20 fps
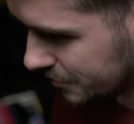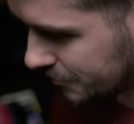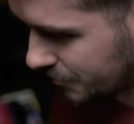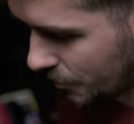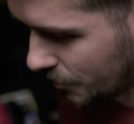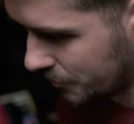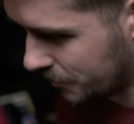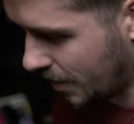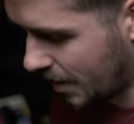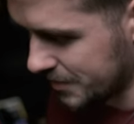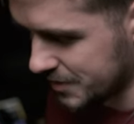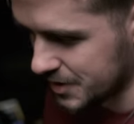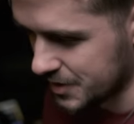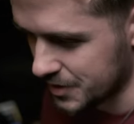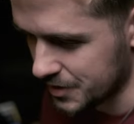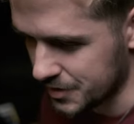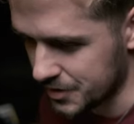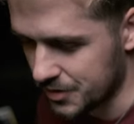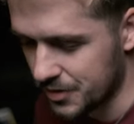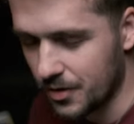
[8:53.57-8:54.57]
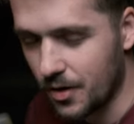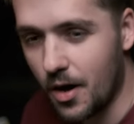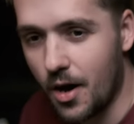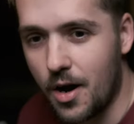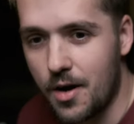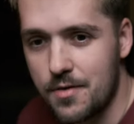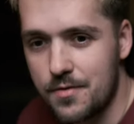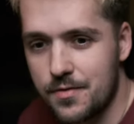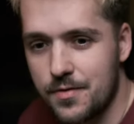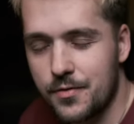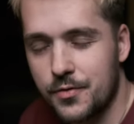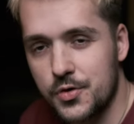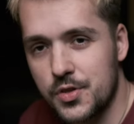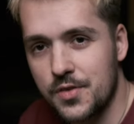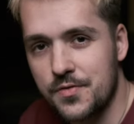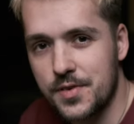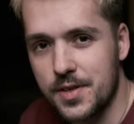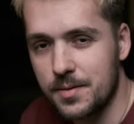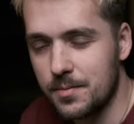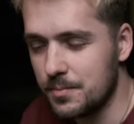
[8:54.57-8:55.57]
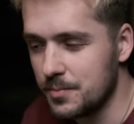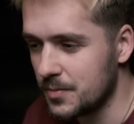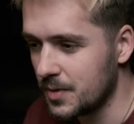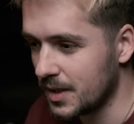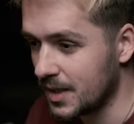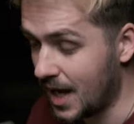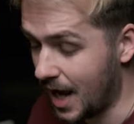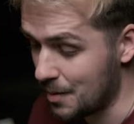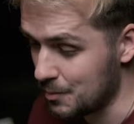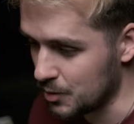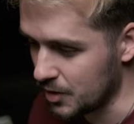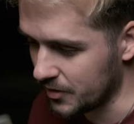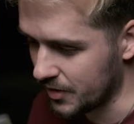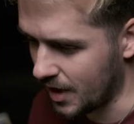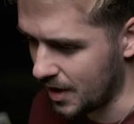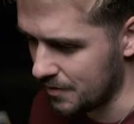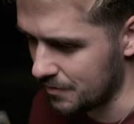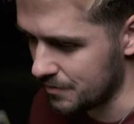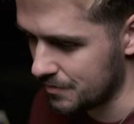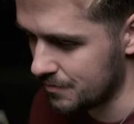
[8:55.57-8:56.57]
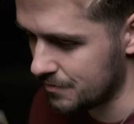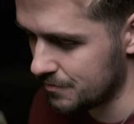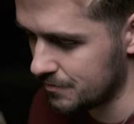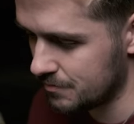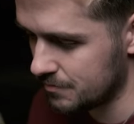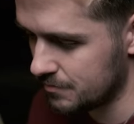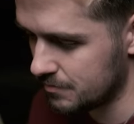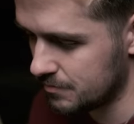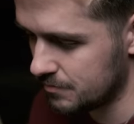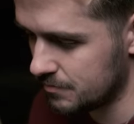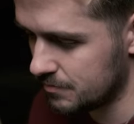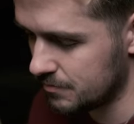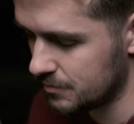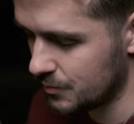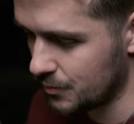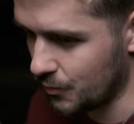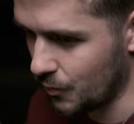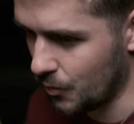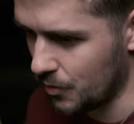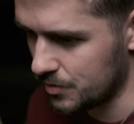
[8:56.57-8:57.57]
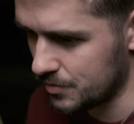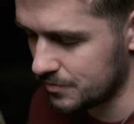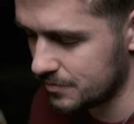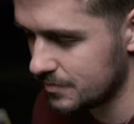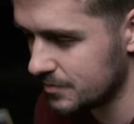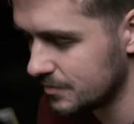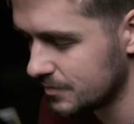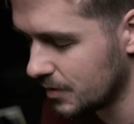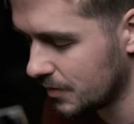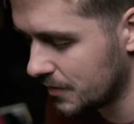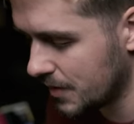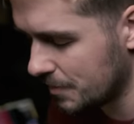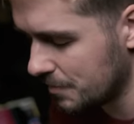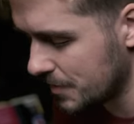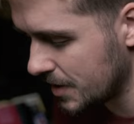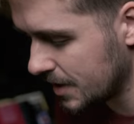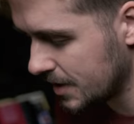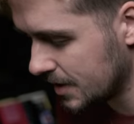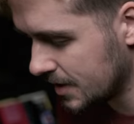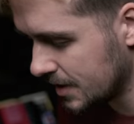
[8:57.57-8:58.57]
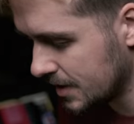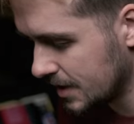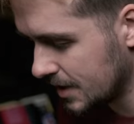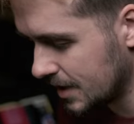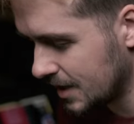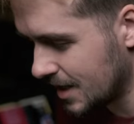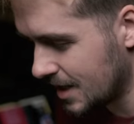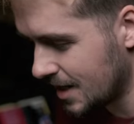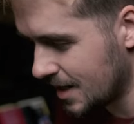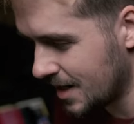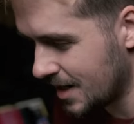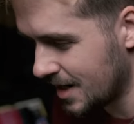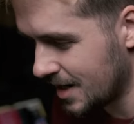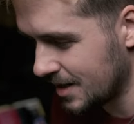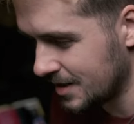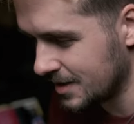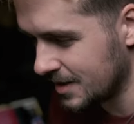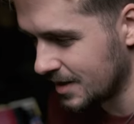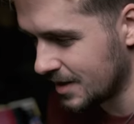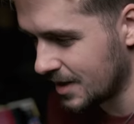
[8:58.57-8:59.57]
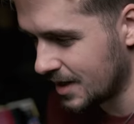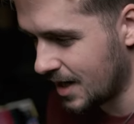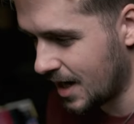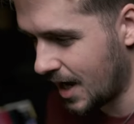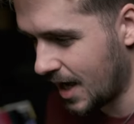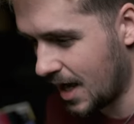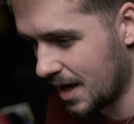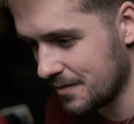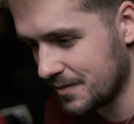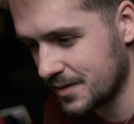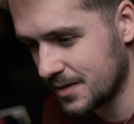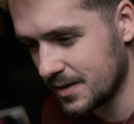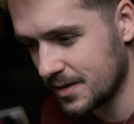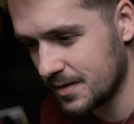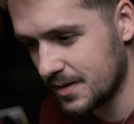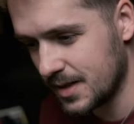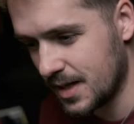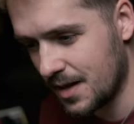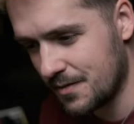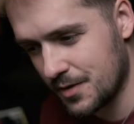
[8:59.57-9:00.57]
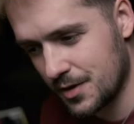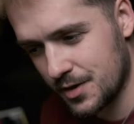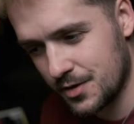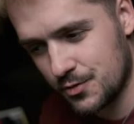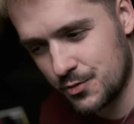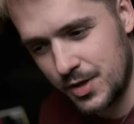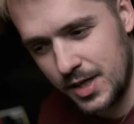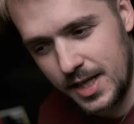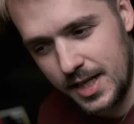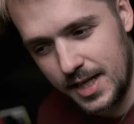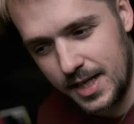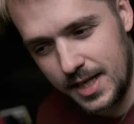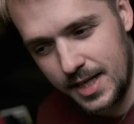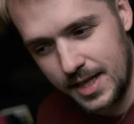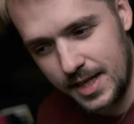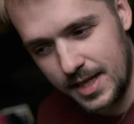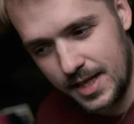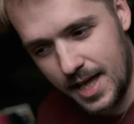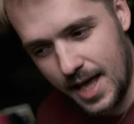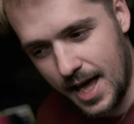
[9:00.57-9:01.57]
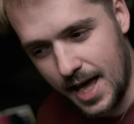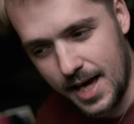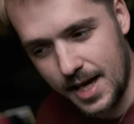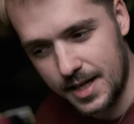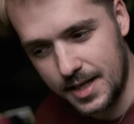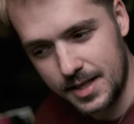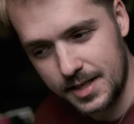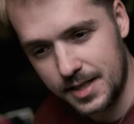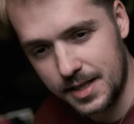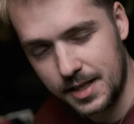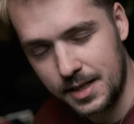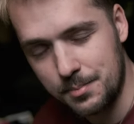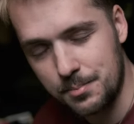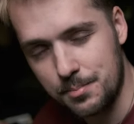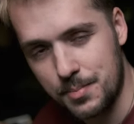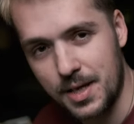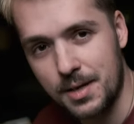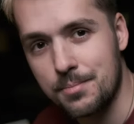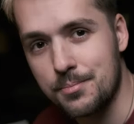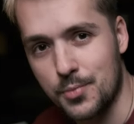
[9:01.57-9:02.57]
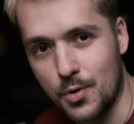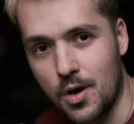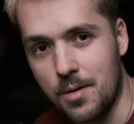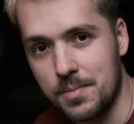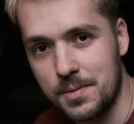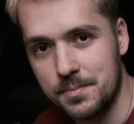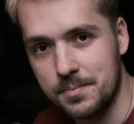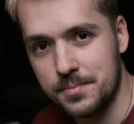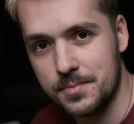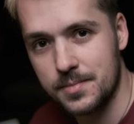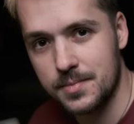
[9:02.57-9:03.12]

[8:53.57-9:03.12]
four or five years of Fujifilm cameras, I have four of them. Uh, I have never really had any big problem.